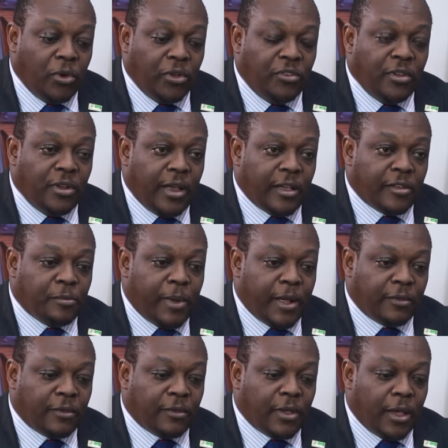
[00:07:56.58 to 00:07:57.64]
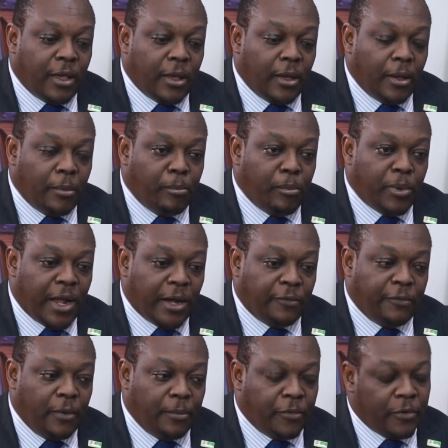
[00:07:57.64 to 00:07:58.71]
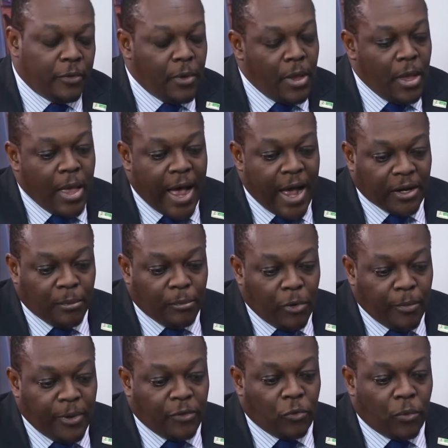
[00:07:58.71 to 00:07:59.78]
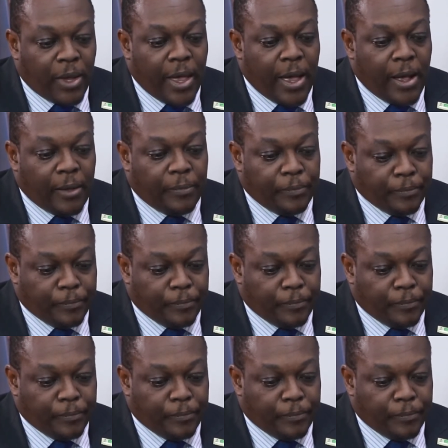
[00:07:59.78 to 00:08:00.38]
gene expert platforms. At the moment, we are